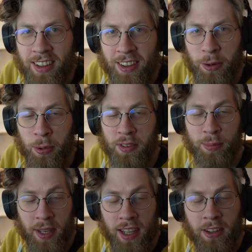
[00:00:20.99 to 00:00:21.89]
that we're
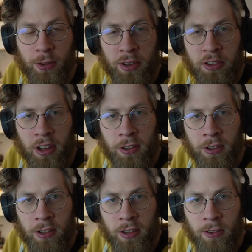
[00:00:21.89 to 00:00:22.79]
speaking to each
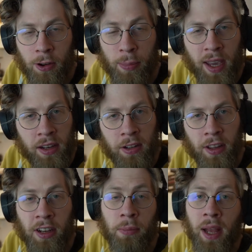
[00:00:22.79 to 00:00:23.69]
other through a panel
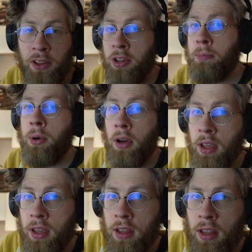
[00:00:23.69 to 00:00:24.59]
in a magic book.